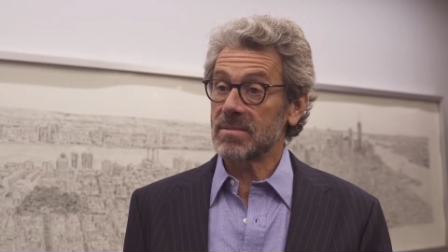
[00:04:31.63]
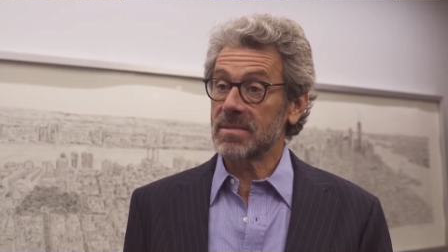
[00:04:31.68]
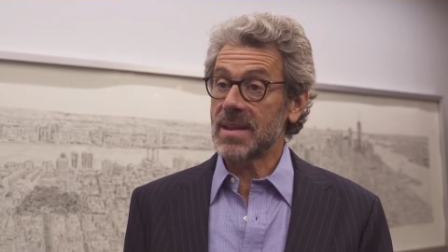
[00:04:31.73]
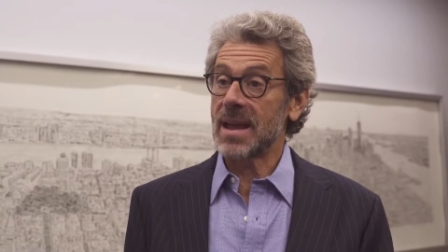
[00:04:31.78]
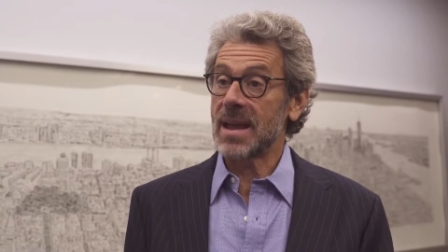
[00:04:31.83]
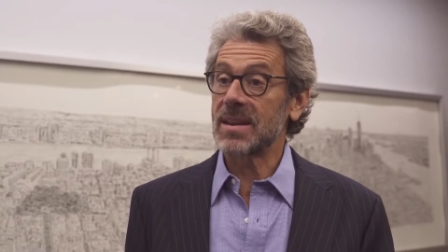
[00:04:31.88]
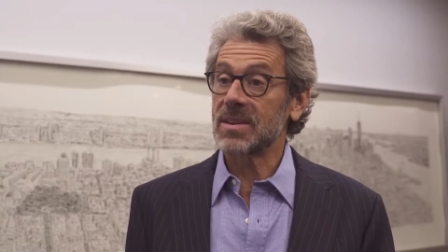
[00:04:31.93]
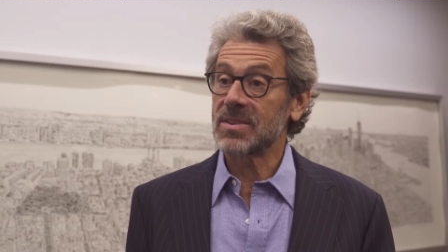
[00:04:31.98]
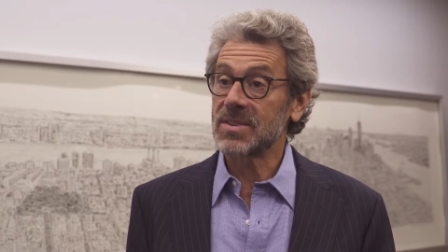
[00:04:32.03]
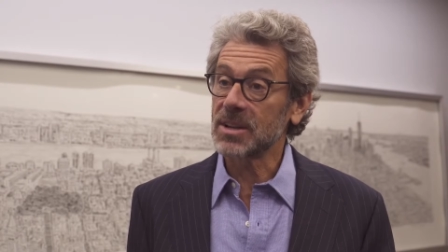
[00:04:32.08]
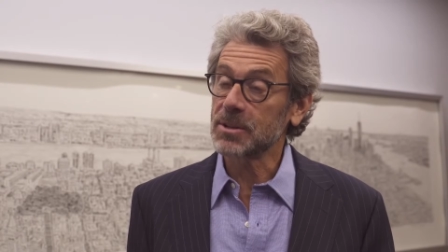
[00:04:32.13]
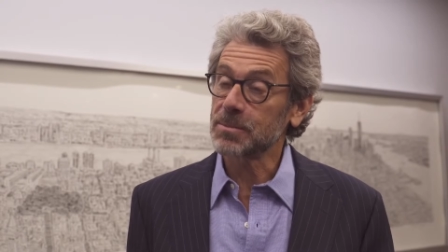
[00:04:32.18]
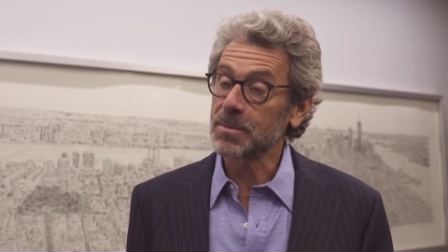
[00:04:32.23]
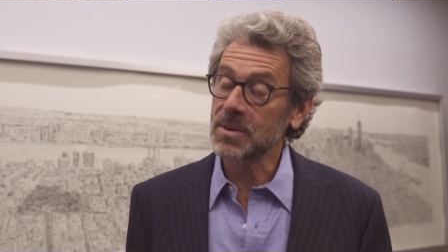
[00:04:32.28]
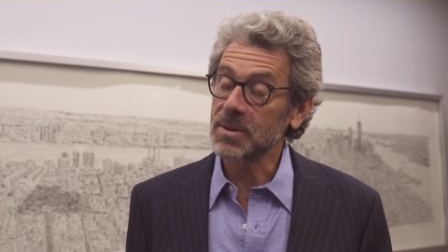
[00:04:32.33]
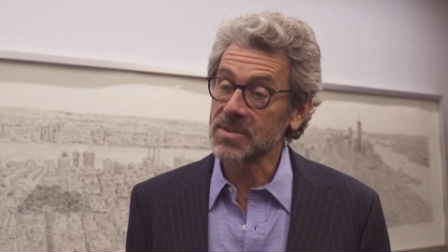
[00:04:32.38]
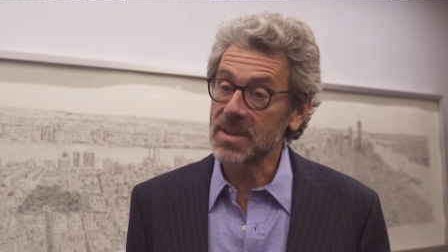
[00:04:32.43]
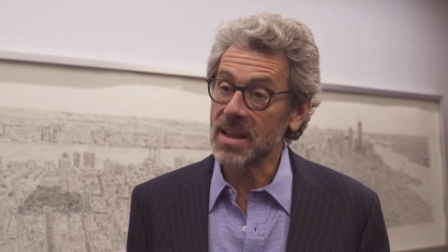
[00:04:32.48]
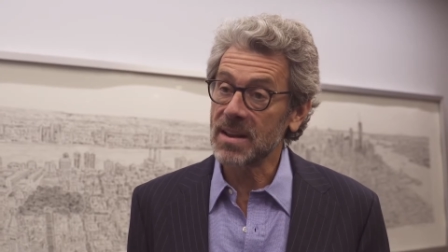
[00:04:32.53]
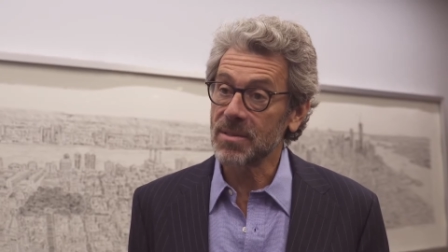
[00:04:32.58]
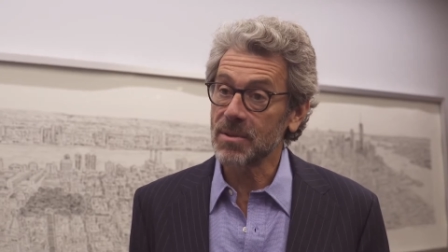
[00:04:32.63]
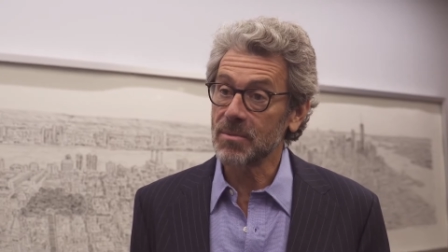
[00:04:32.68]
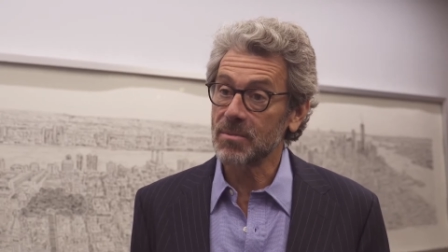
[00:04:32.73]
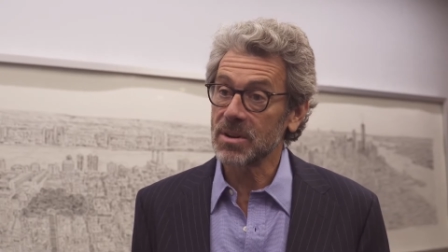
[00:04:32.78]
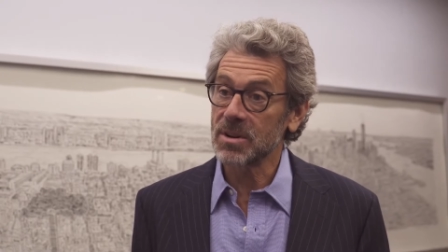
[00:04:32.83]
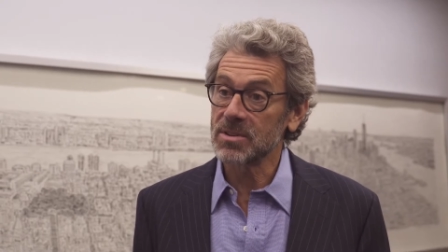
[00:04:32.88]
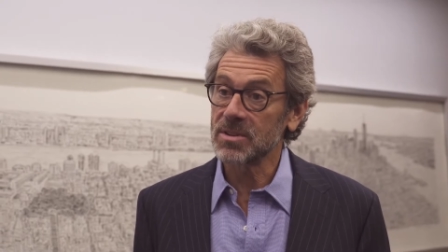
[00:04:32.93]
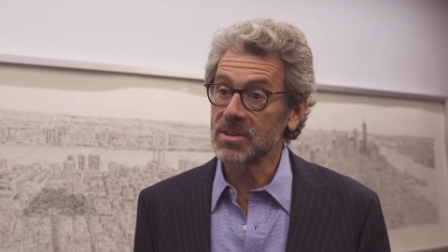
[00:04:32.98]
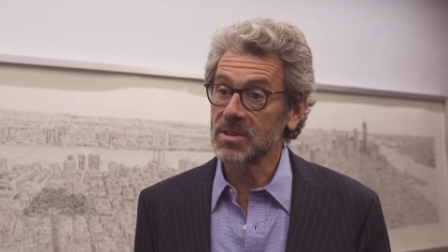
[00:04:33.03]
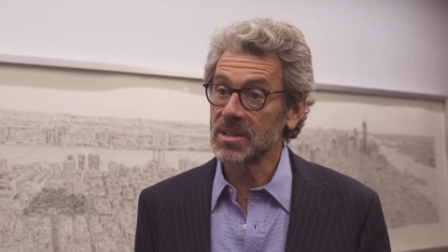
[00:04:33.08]
96% of the
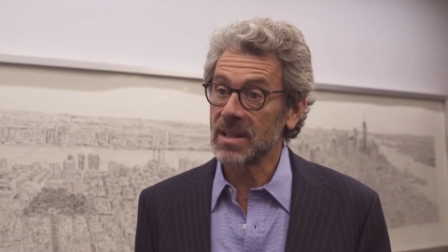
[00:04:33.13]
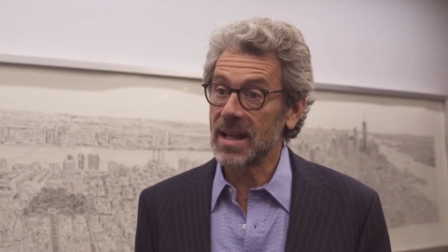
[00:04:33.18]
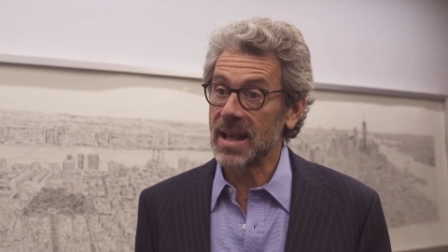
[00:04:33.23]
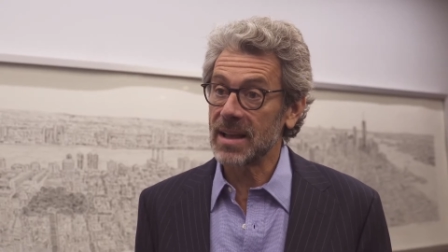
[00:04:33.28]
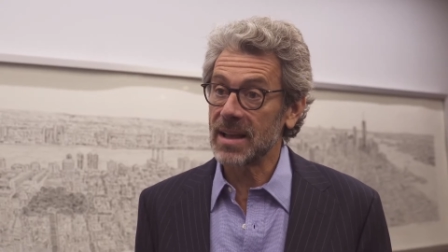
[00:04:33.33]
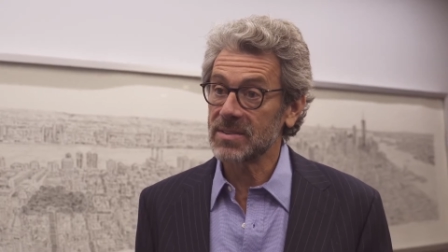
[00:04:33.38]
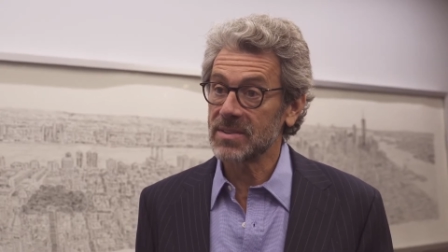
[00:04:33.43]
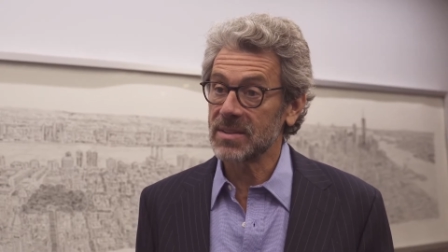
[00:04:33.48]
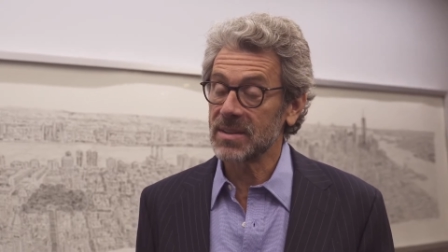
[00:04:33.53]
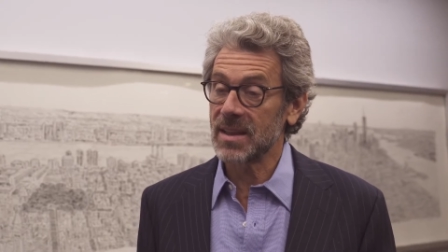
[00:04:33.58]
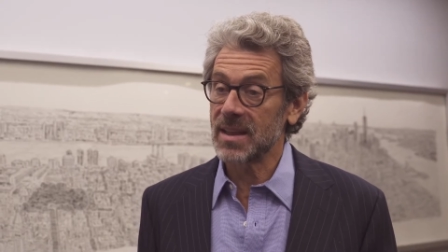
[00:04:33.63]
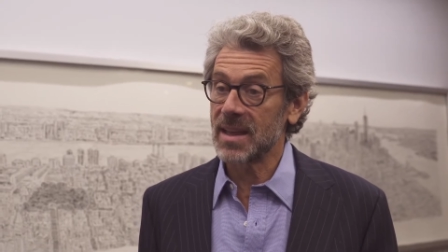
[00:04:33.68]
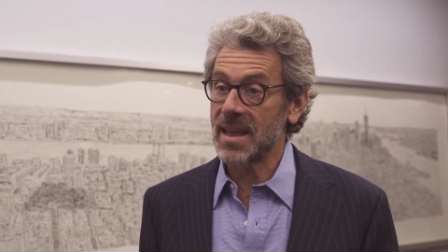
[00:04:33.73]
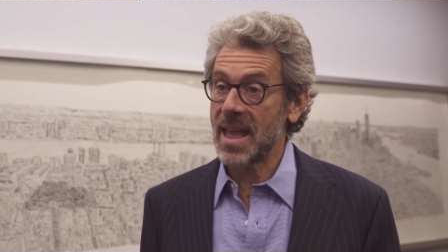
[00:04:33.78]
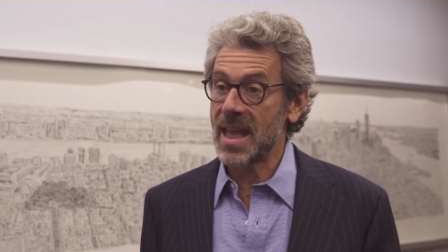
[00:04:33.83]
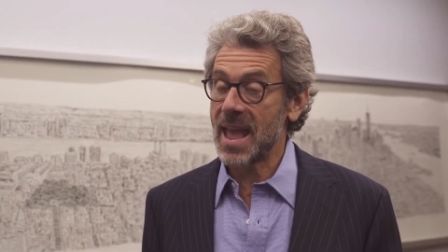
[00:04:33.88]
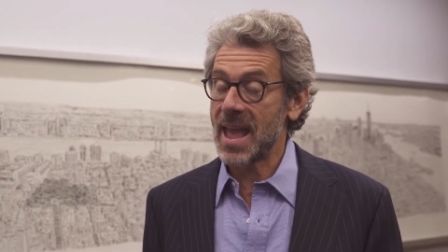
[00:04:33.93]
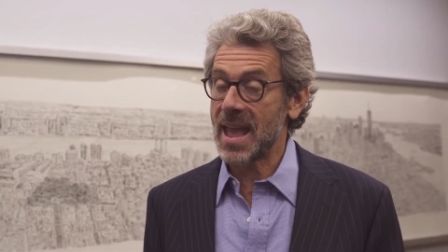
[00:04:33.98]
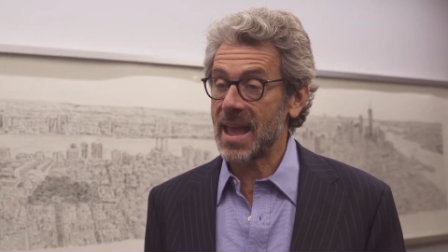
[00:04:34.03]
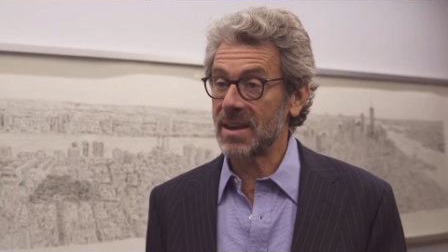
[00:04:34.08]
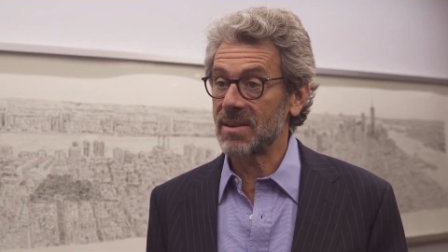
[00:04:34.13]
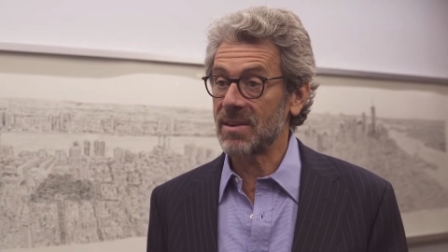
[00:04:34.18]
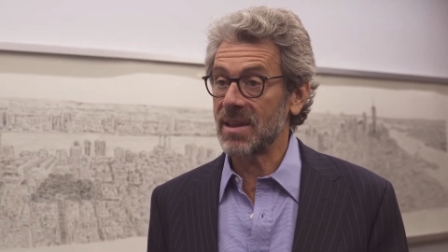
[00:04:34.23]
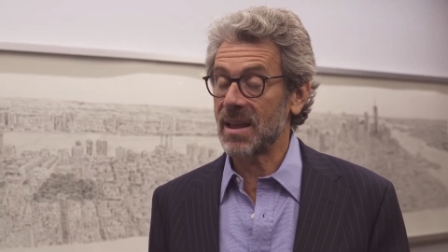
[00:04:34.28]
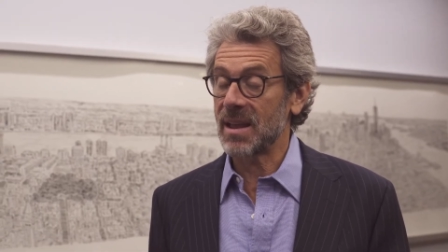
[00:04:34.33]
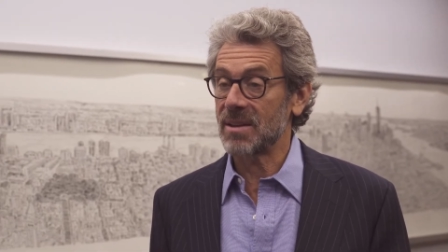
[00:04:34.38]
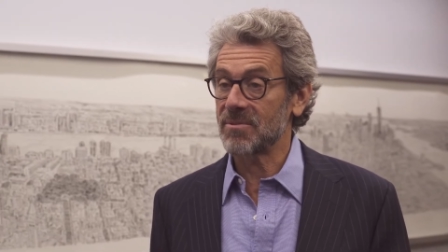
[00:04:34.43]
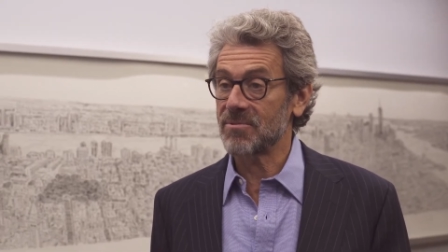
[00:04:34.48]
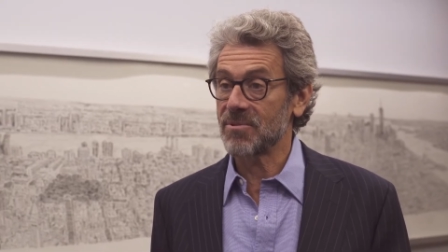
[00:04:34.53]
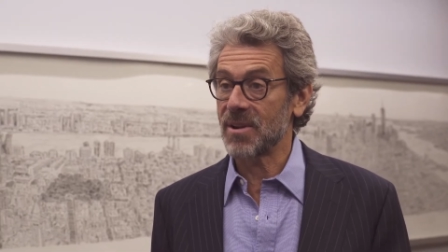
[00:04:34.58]
original glass
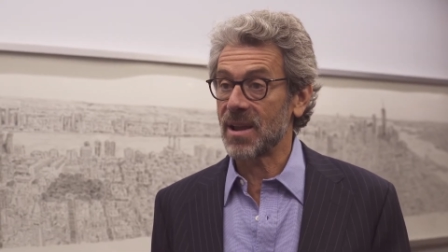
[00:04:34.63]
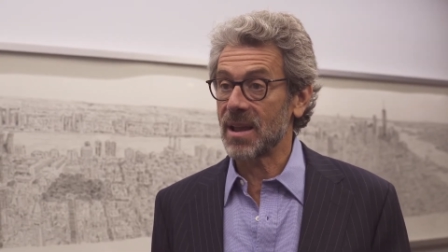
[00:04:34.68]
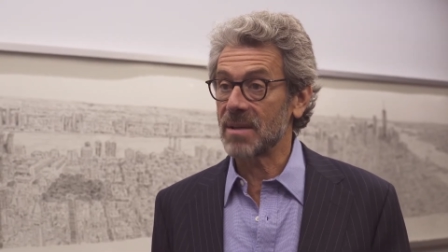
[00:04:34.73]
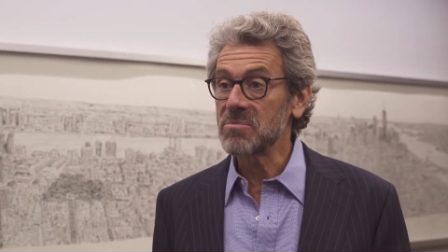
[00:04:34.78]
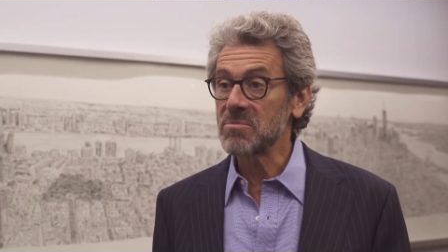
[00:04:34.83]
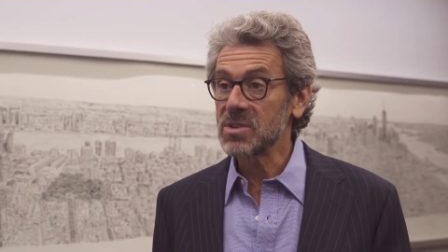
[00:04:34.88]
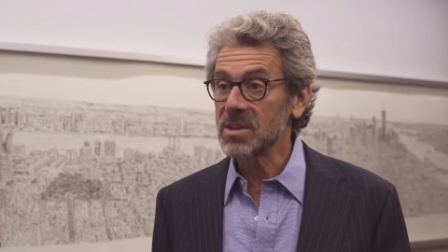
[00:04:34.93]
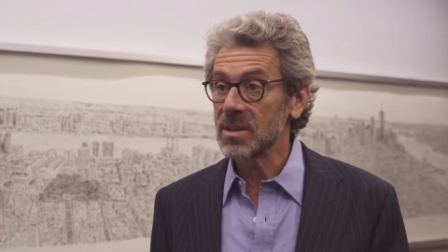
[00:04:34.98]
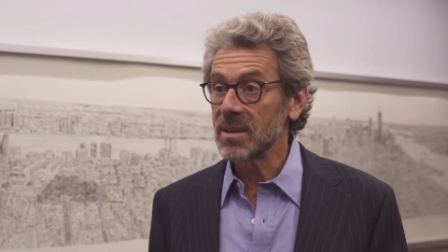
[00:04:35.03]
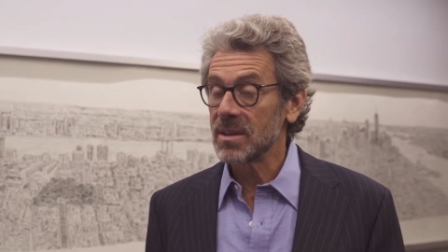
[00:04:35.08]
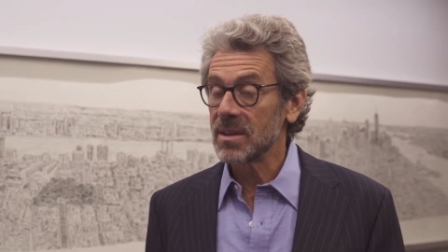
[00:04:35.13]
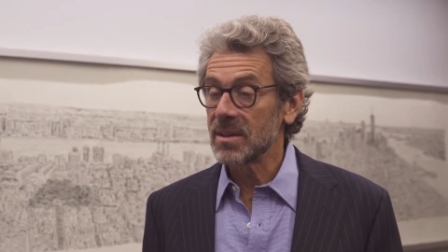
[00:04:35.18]
and frames.